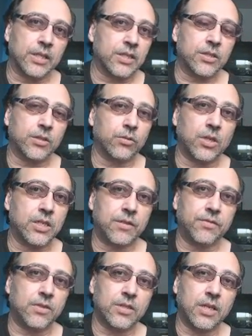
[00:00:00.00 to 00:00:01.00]
It's totally
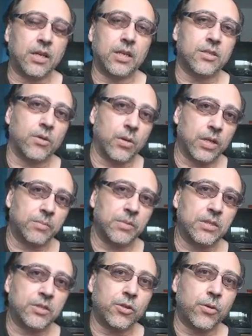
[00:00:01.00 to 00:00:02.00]
different technique. So let
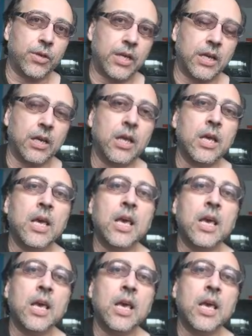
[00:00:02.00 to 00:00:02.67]
me show you again.